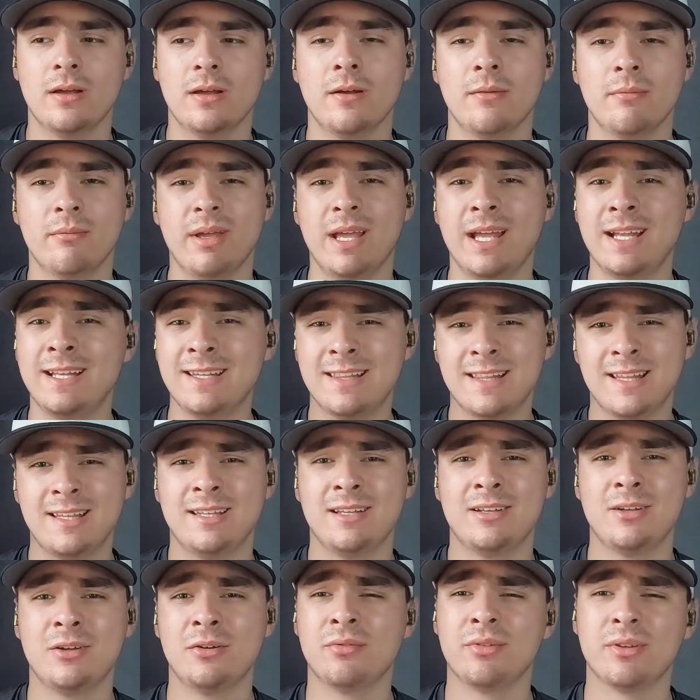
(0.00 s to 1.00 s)
anything
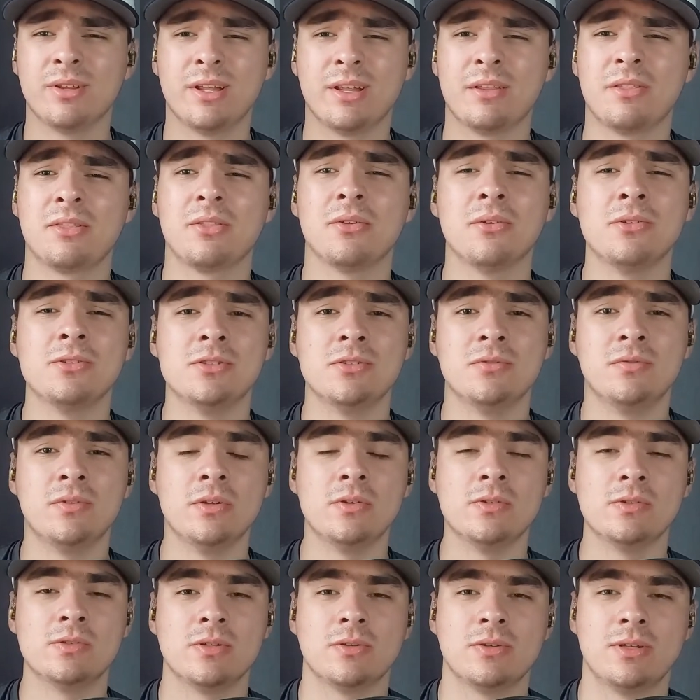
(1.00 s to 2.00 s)
get over like 300
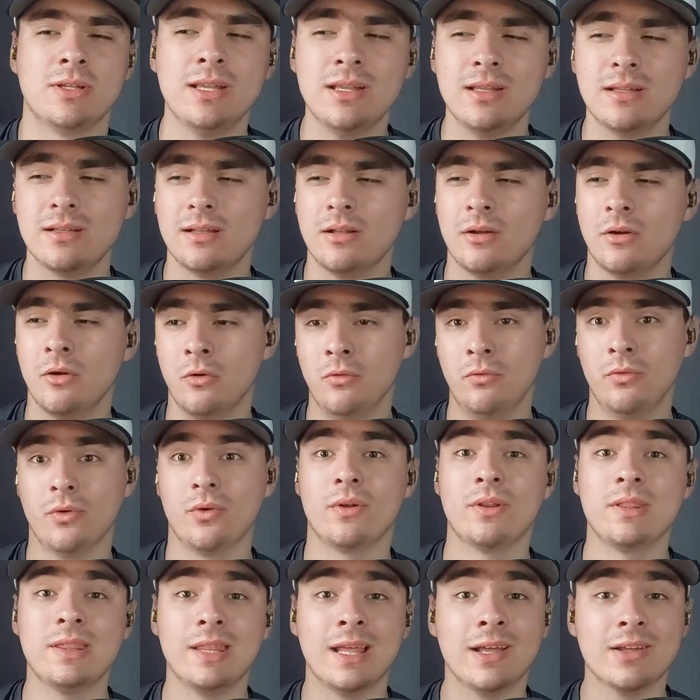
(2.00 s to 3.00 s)
views, so to get over
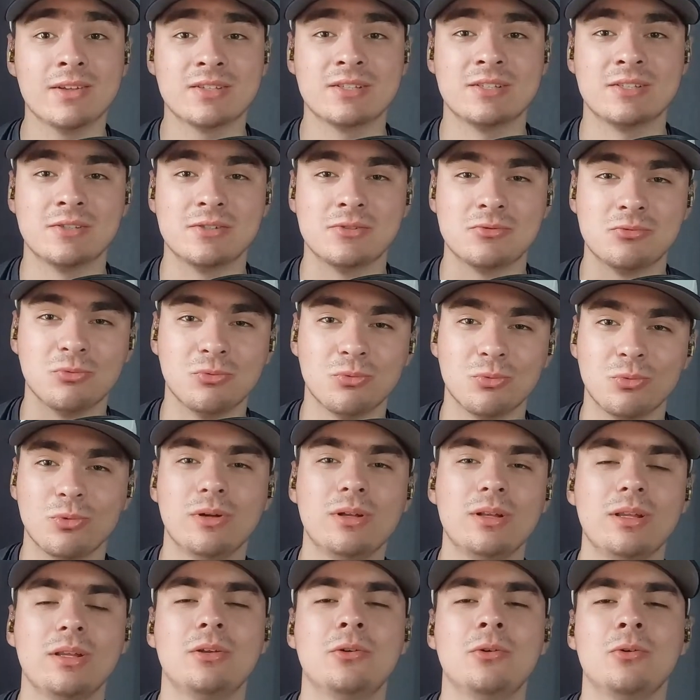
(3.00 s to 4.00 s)
1,000 is
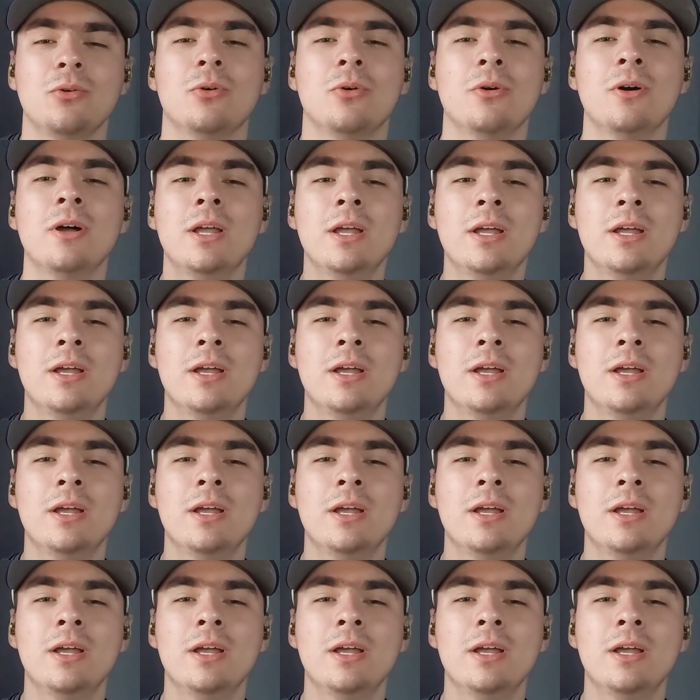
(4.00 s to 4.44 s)
really cool.